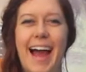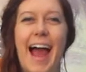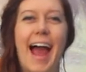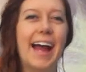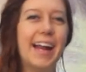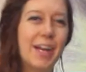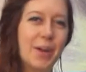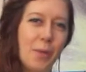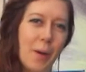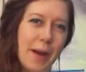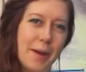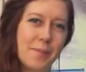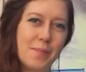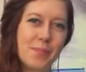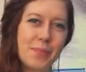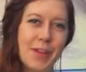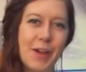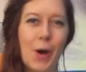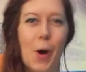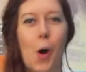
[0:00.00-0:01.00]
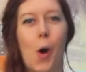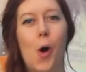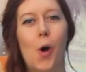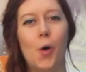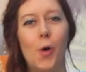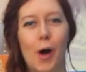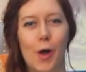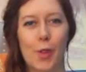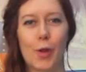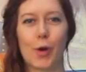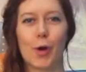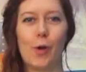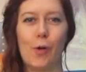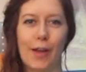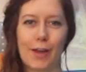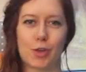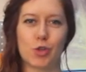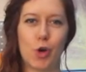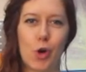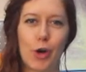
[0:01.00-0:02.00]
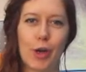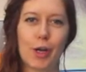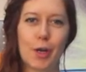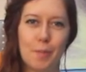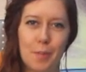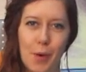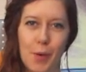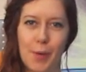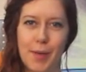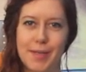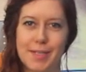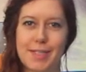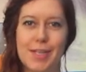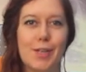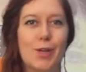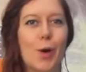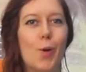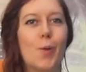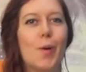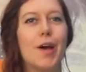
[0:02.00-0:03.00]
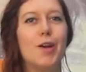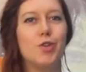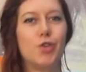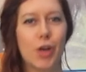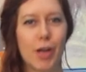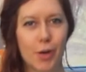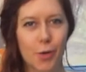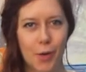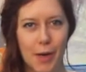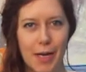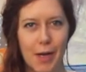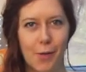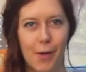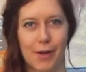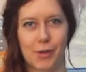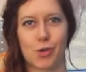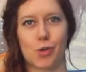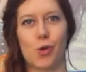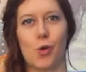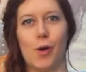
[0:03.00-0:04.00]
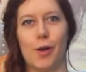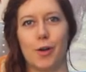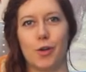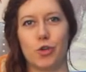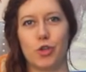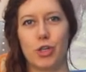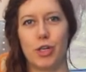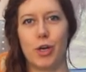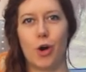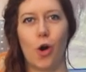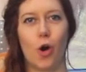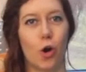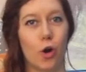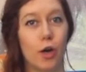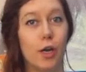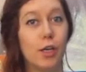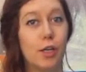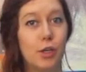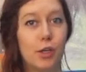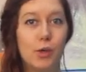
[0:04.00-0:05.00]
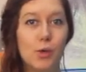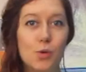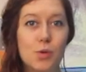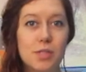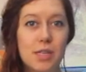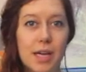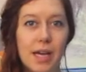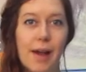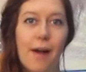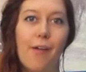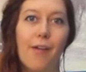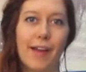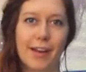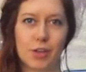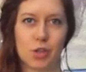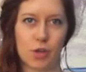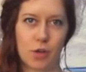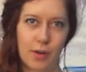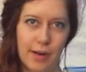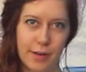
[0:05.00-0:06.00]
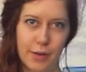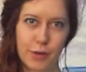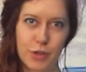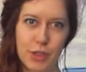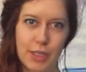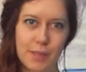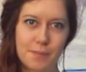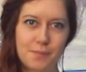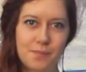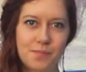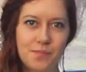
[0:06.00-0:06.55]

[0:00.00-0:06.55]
anyway, all other electronic components that don't generate electrical energy are using electrical energy.